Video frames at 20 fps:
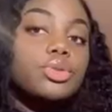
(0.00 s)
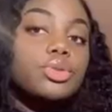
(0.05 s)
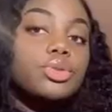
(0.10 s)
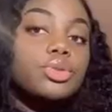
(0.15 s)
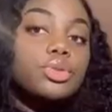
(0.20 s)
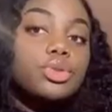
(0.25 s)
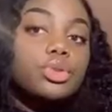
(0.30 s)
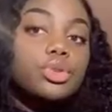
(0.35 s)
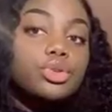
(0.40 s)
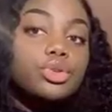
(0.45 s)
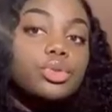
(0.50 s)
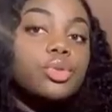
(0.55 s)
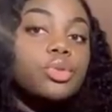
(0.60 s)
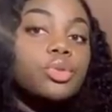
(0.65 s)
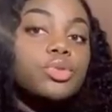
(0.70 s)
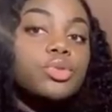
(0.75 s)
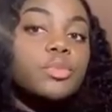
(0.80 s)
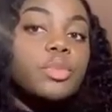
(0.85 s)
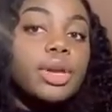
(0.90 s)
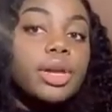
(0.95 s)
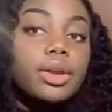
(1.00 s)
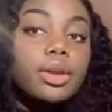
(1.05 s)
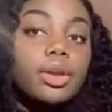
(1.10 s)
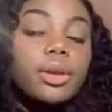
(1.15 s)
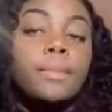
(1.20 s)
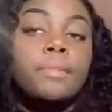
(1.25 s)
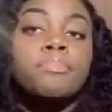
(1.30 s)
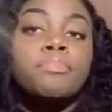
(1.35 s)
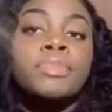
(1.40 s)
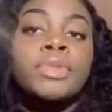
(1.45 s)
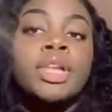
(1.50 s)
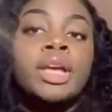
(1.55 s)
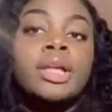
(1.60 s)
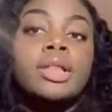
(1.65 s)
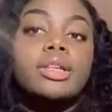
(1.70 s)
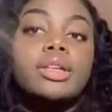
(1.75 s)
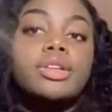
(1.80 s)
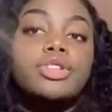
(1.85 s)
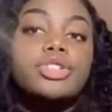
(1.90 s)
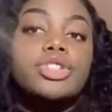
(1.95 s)
the schools better.
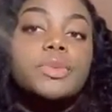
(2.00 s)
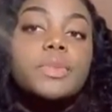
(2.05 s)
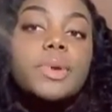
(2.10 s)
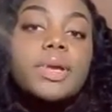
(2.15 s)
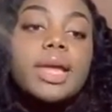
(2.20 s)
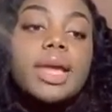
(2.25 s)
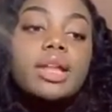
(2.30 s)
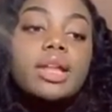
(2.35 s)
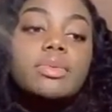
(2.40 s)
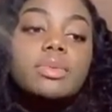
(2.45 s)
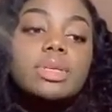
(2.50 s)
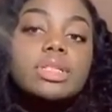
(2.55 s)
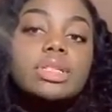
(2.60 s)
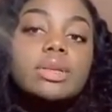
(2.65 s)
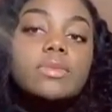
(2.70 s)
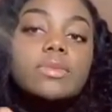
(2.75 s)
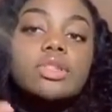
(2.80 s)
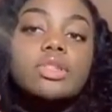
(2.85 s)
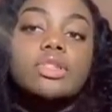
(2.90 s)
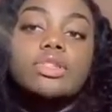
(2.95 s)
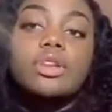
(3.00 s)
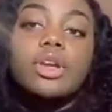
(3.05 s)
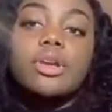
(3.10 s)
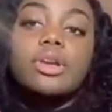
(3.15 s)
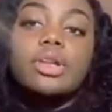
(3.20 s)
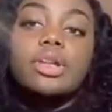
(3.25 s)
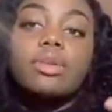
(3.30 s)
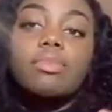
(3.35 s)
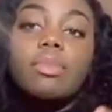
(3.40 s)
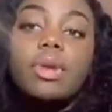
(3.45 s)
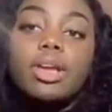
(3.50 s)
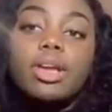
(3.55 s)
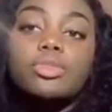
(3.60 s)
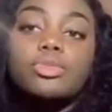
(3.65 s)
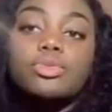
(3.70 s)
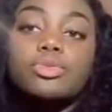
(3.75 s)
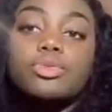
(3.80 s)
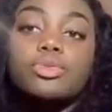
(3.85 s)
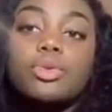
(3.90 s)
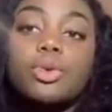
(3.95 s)
Leadership Academy is something that started in my
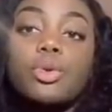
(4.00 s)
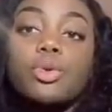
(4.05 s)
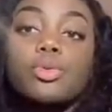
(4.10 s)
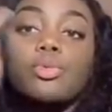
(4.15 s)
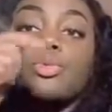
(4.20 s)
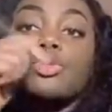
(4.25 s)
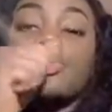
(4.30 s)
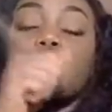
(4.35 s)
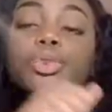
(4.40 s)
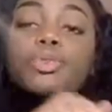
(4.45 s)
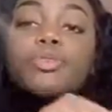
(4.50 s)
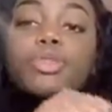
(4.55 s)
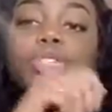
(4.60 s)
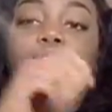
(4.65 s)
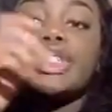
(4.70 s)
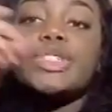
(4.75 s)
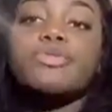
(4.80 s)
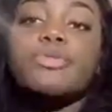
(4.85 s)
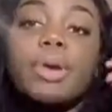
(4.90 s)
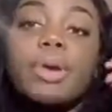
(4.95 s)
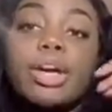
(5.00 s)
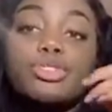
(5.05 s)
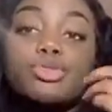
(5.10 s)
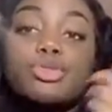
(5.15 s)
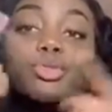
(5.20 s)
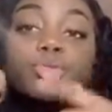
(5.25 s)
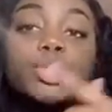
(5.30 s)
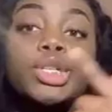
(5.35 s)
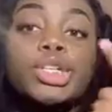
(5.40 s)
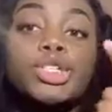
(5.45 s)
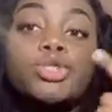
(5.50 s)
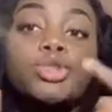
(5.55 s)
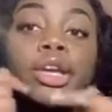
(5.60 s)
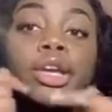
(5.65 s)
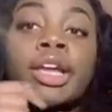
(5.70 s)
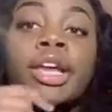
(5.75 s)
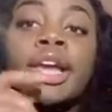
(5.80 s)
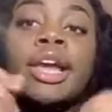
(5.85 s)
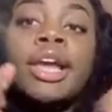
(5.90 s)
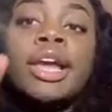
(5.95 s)
school. So Student Voices for my school
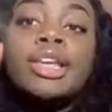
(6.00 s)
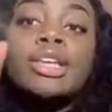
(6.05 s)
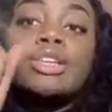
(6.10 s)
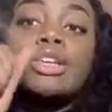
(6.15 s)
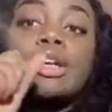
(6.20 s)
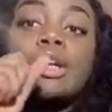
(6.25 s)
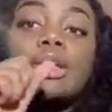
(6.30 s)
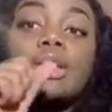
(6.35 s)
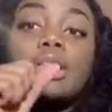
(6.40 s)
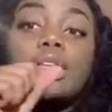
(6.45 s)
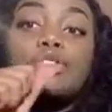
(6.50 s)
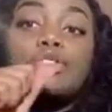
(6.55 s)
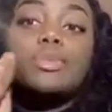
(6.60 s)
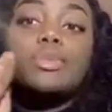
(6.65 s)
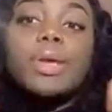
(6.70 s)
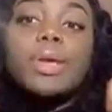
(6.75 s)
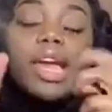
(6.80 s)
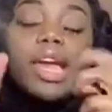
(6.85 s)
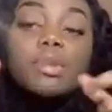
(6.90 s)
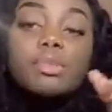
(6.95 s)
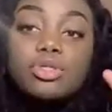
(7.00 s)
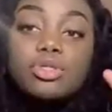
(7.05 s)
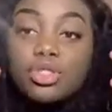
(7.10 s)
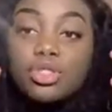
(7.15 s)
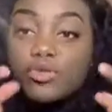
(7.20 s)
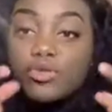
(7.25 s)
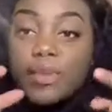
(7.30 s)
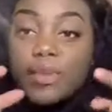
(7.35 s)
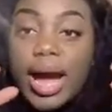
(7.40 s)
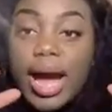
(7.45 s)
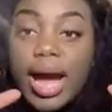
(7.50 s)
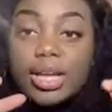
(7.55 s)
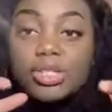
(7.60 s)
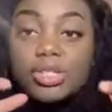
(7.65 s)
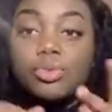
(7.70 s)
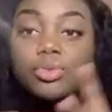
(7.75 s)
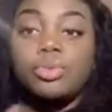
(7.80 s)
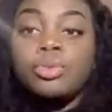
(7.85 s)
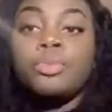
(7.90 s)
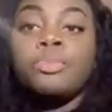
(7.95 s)
district. Leadership Academy is just for my high
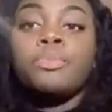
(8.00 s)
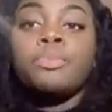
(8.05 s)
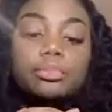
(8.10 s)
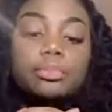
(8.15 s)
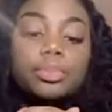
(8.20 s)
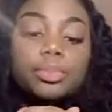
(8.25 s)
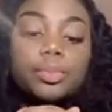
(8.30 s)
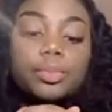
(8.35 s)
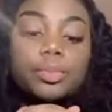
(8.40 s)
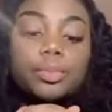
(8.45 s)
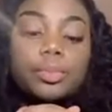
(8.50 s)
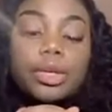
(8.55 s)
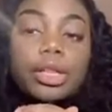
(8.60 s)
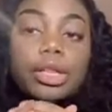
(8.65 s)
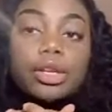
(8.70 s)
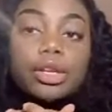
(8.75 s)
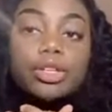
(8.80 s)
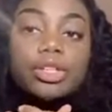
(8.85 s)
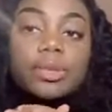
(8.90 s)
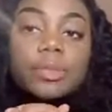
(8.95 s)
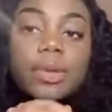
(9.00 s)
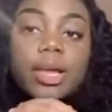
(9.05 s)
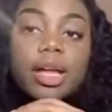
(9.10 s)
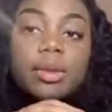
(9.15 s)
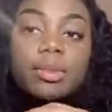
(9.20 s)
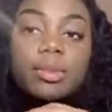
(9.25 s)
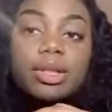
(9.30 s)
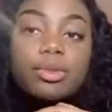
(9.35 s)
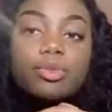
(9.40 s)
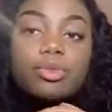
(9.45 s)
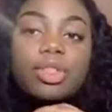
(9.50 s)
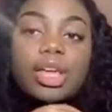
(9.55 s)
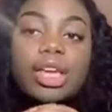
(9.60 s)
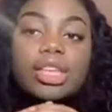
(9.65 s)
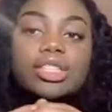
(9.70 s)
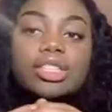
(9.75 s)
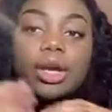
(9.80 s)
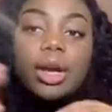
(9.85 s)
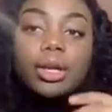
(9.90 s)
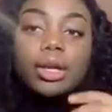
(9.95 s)
school. In Leadership Academy, they
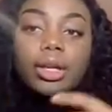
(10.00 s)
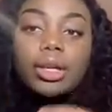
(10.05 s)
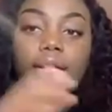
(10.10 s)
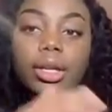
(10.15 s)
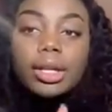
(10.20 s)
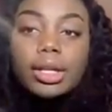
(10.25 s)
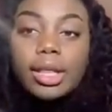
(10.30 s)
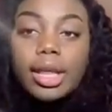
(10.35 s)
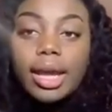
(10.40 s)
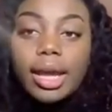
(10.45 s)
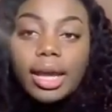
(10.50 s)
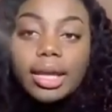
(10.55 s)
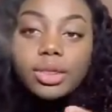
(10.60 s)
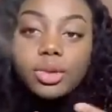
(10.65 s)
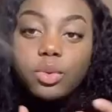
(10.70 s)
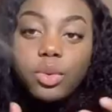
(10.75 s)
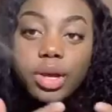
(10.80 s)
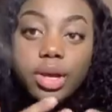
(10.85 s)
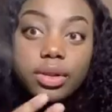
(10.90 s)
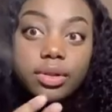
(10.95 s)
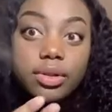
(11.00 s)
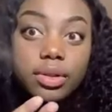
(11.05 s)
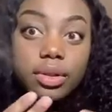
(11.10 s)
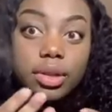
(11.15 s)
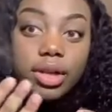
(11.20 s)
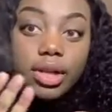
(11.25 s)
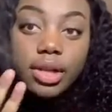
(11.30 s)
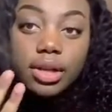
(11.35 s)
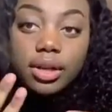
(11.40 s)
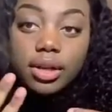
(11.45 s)
started it like in the wake of the